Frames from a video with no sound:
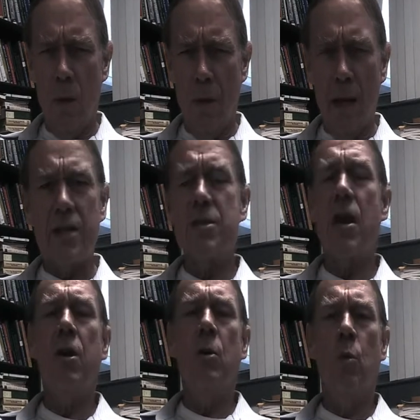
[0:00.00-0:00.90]
That's
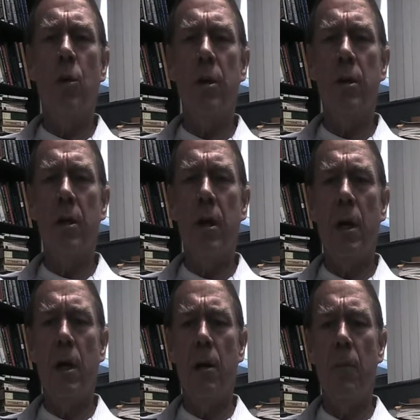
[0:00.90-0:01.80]
not going to work.
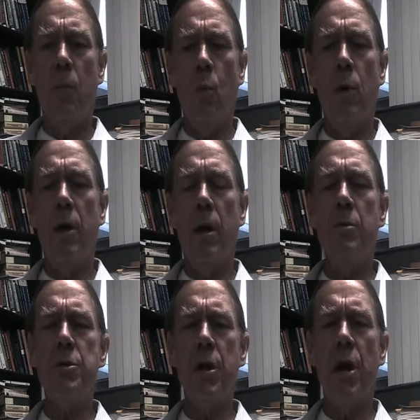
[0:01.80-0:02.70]
When it
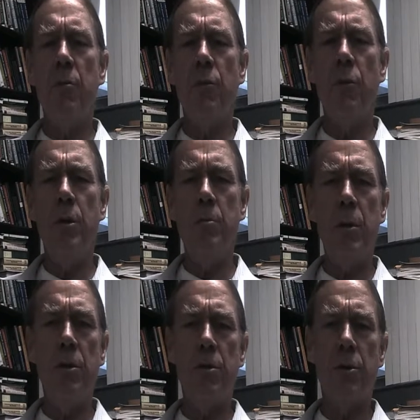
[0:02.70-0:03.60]
comes time for the
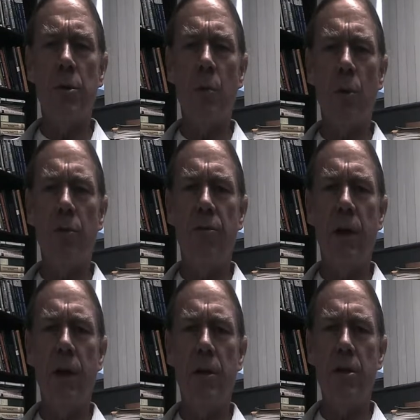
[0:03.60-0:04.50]
midterm or the
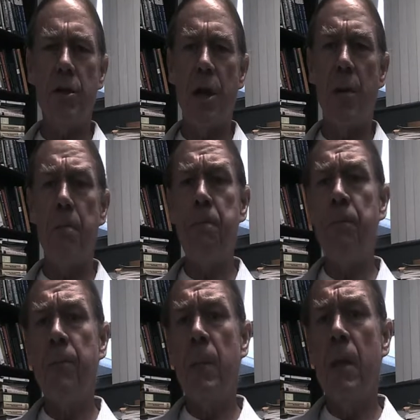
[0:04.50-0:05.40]
final exam,
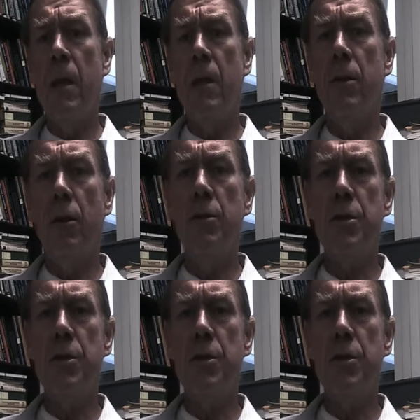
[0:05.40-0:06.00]
those